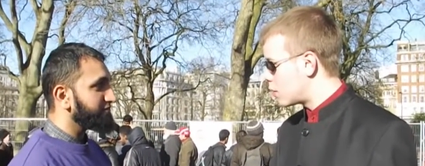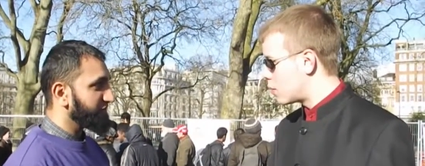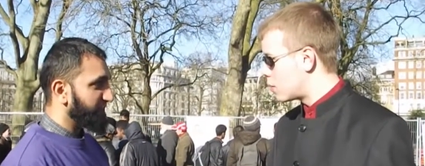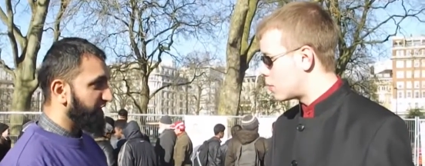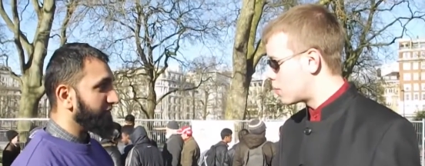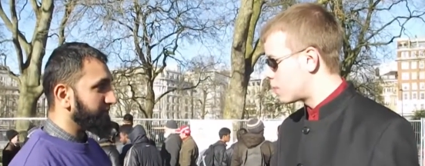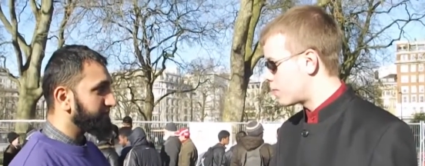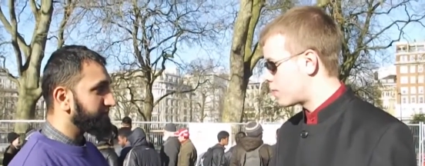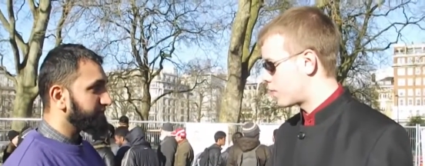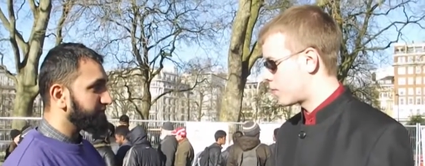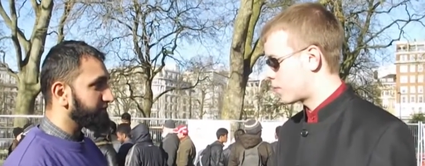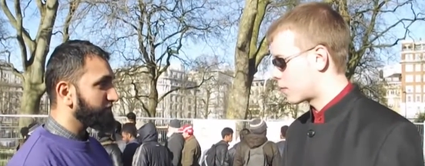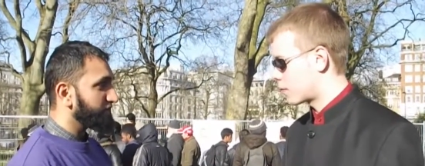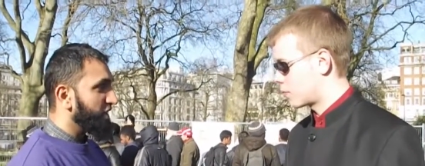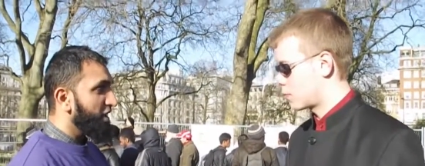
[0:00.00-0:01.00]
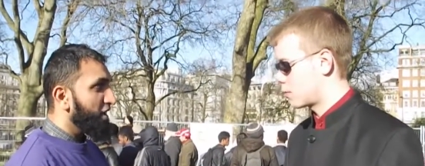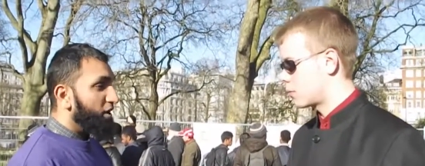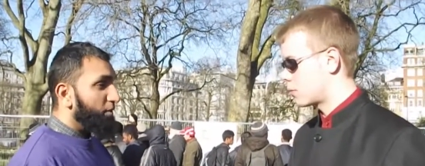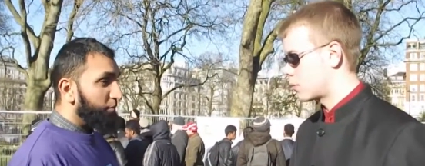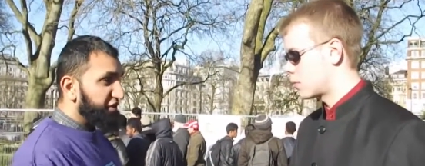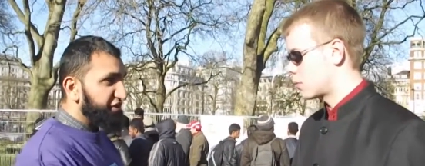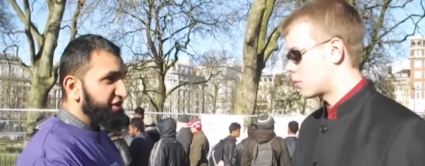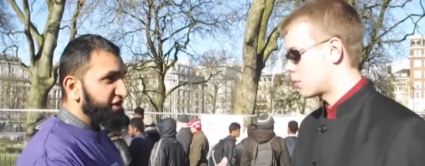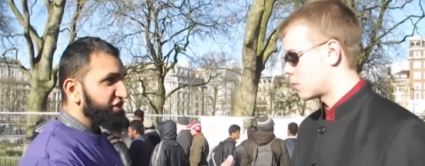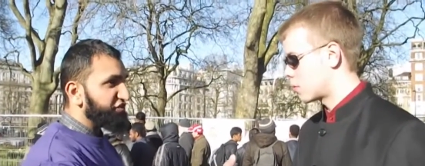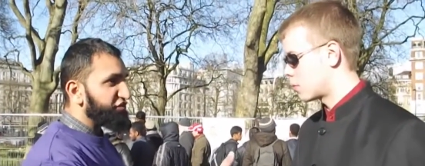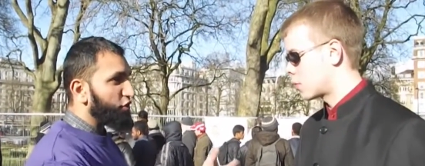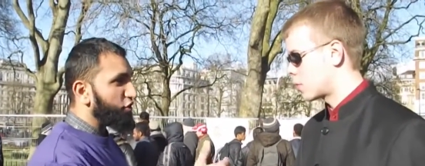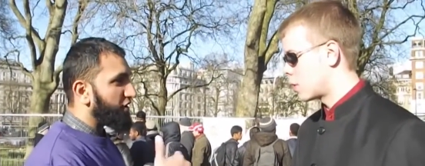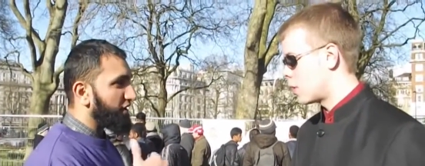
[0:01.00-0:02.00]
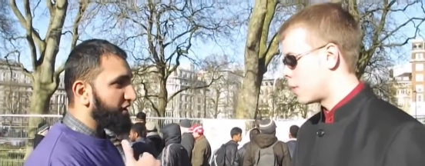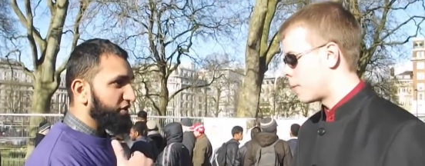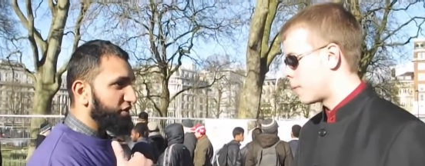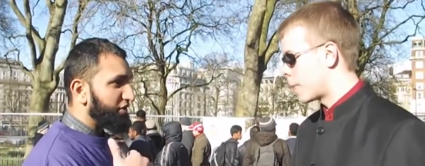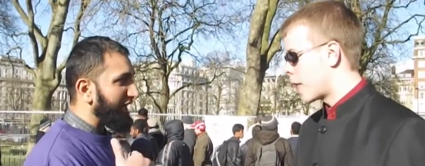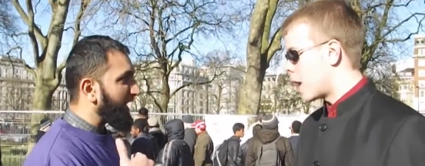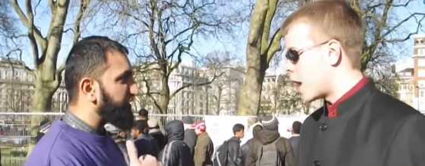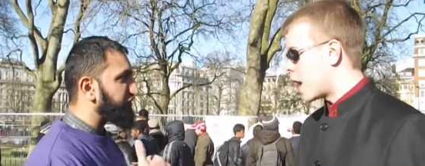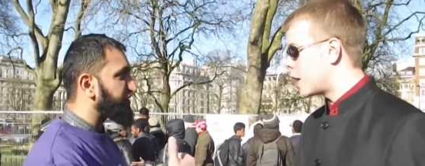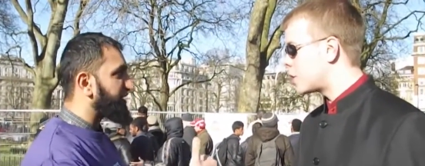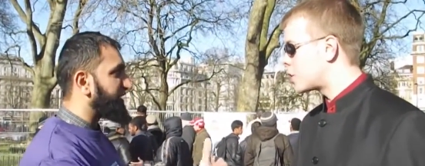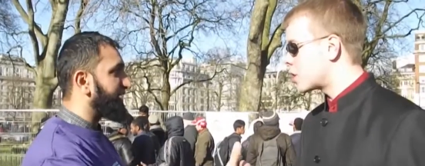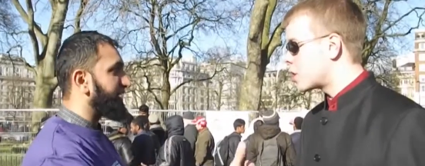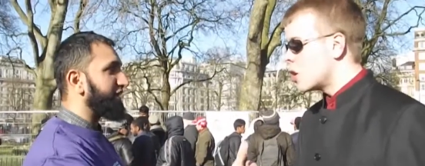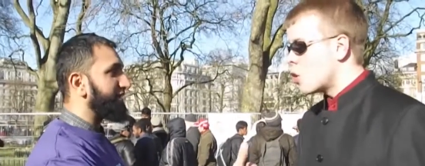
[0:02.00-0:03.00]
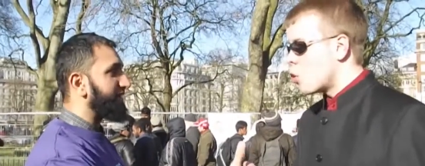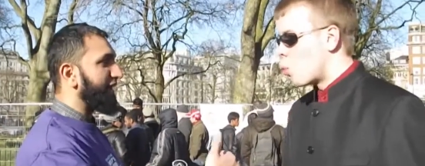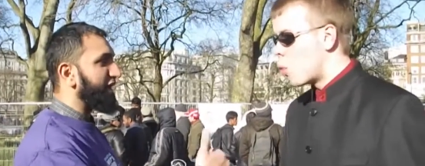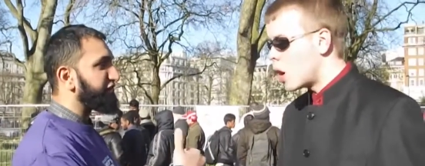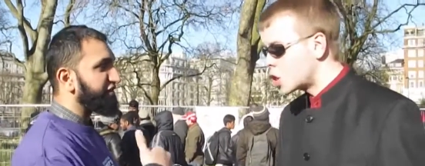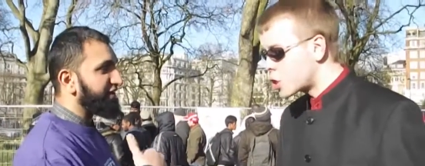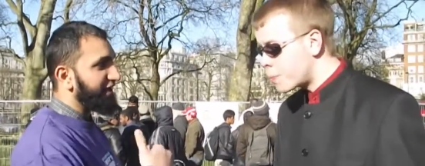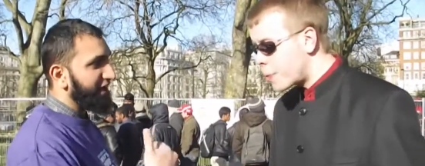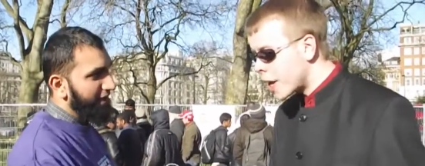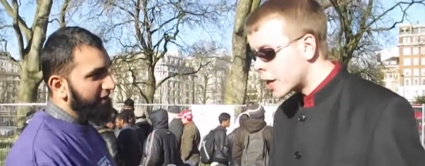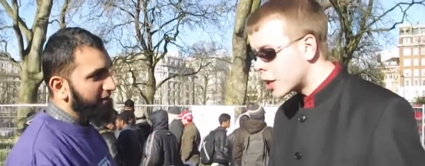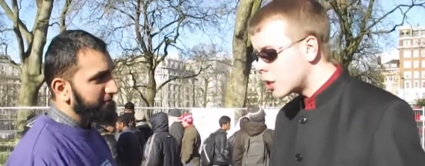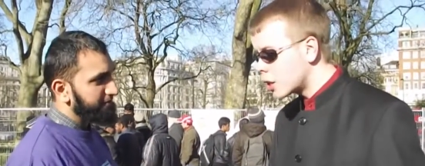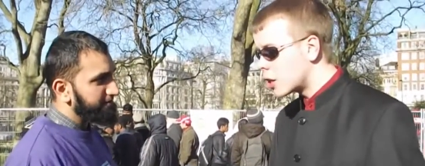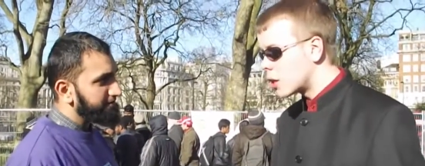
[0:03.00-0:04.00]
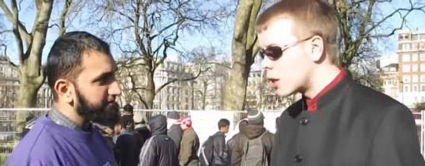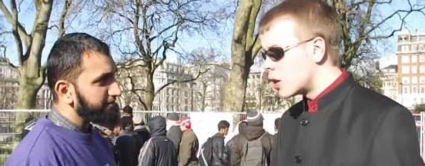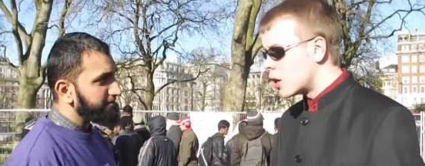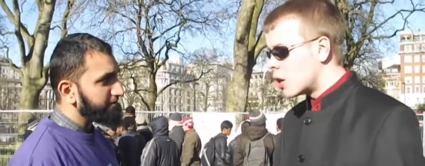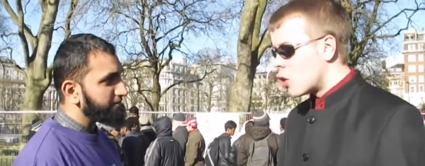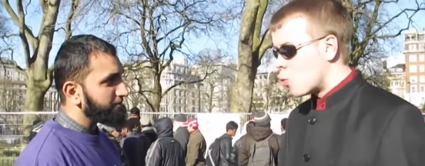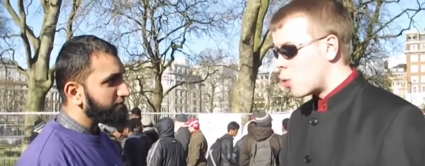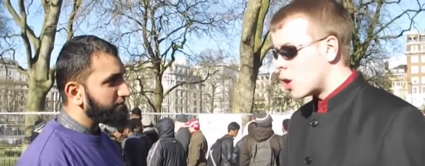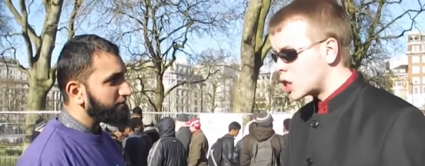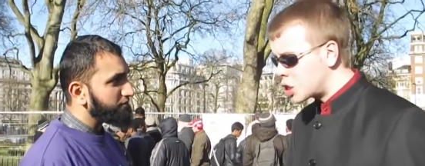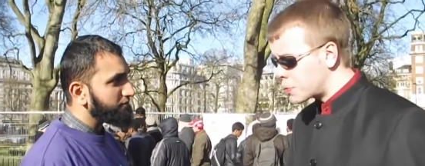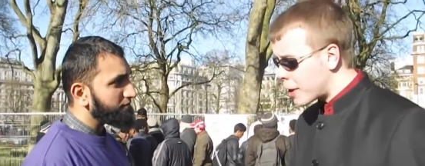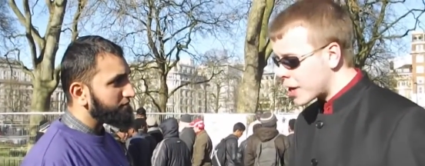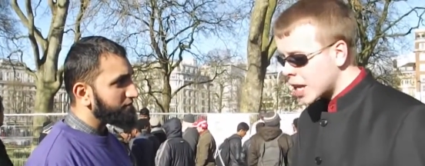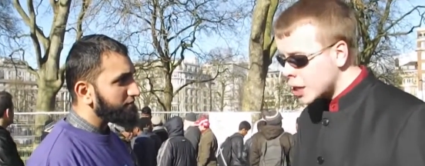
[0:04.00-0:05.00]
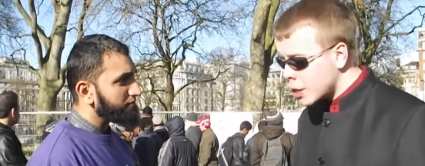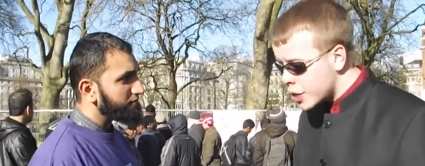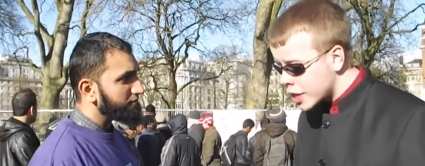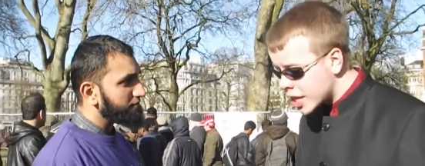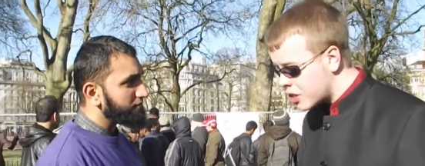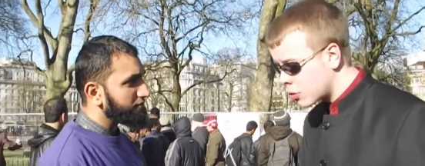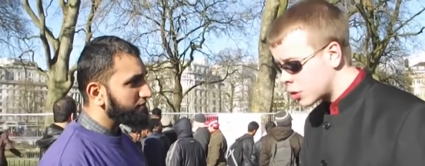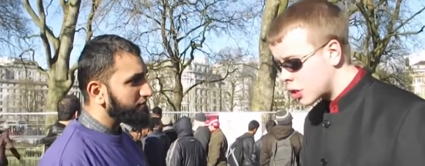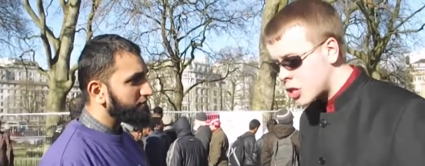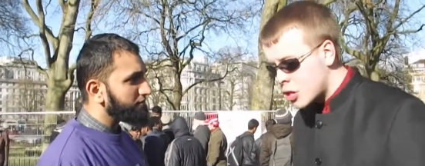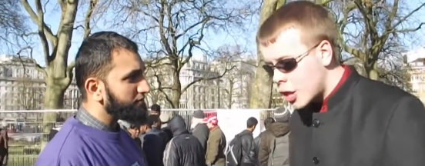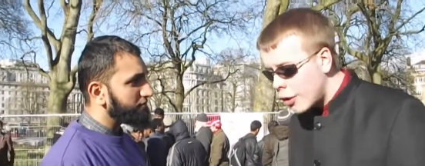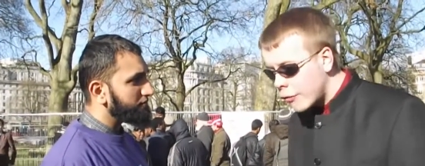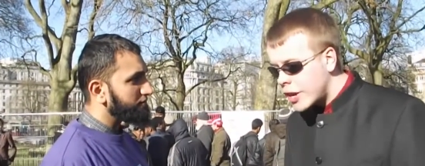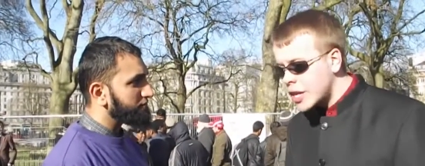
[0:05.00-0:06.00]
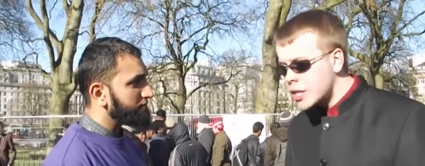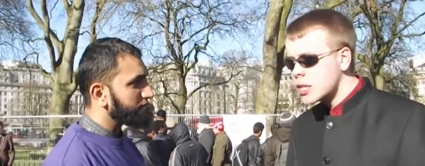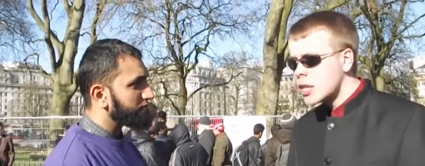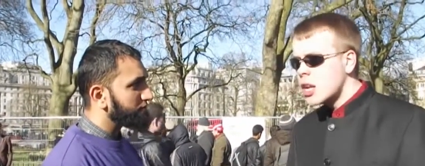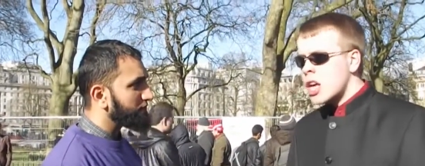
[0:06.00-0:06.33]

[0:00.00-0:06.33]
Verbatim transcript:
Speaker 1: Yeah thing is, look, life's and gonna, life's worshipping, gonna. Worshipping anything isn't gonna solve it.